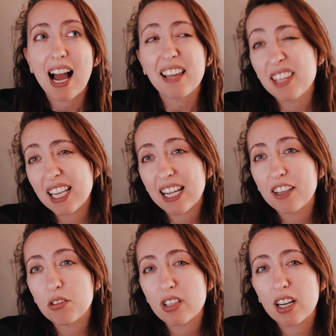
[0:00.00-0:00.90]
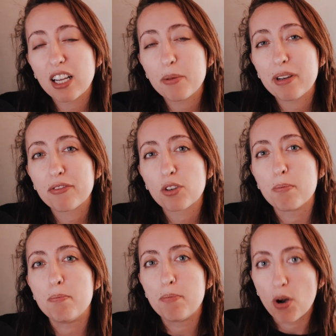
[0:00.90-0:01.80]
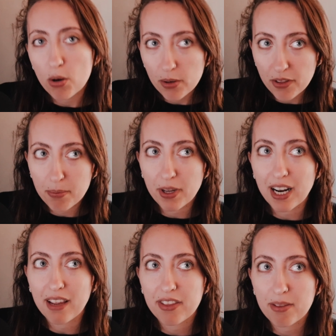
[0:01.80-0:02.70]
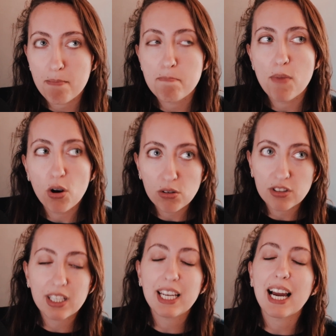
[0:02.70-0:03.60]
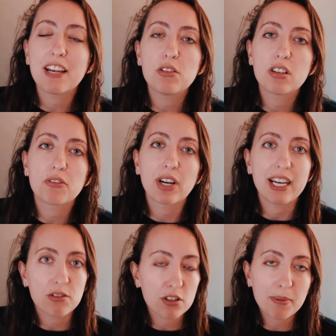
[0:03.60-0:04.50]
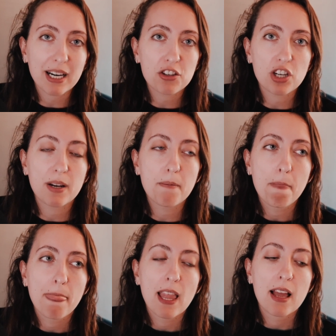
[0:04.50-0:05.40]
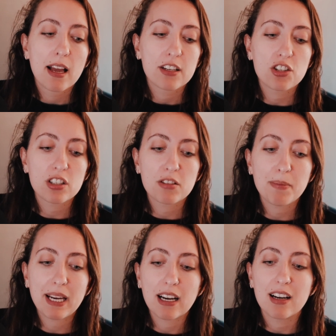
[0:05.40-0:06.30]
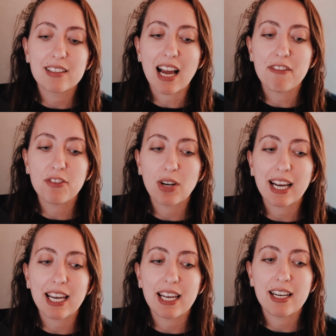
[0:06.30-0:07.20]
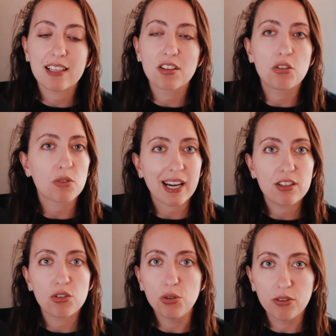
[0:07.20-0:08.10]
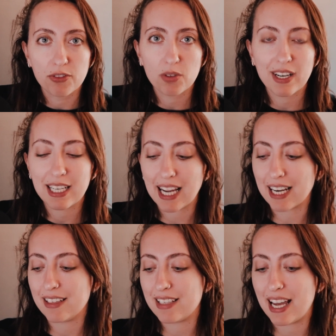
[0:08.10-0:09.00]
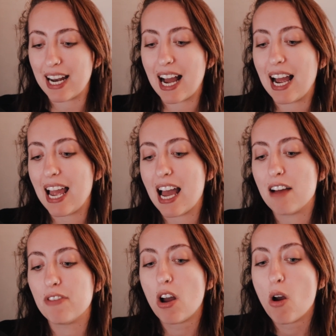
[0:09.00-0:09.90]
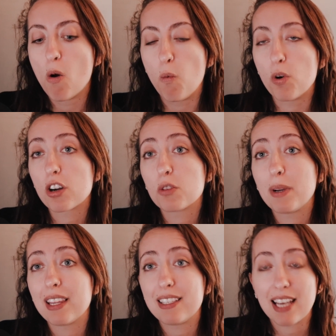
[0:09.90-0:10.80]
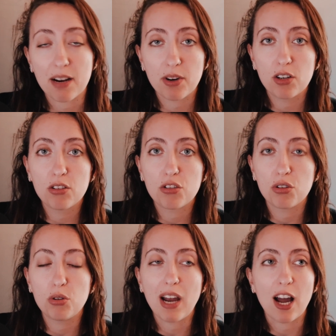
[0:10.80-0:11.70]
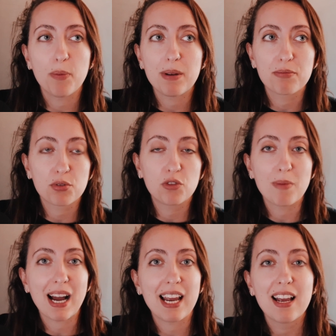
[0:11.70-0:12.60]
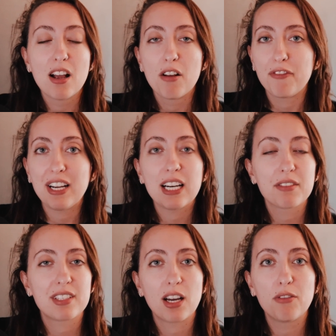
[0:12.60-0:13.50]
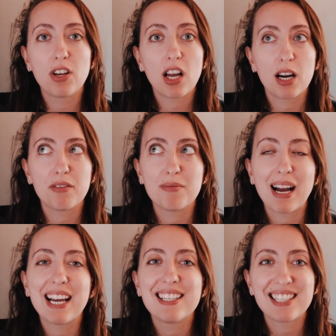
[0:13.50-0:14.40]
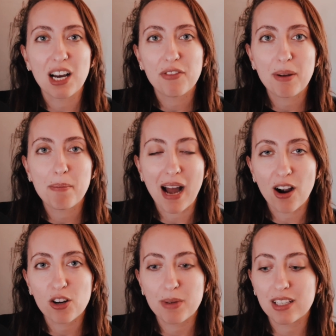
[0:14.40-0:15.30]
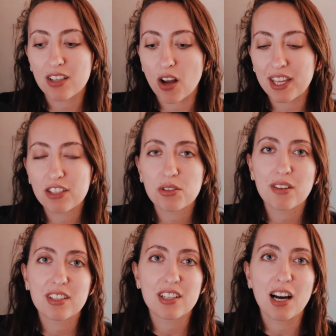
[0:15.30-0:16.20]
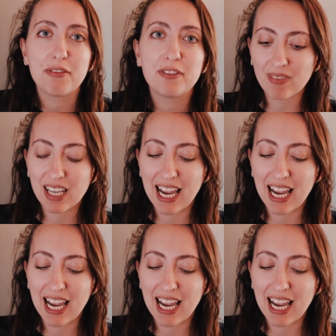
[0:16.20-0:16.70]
I think I use it a little bit for both, but I mostly I use it for introspection just because I feel like it is a great tool for it. Like I said, I have worked with the tarot to help improve my feeling of self-love, my self-empowerment, all that sort of stuff.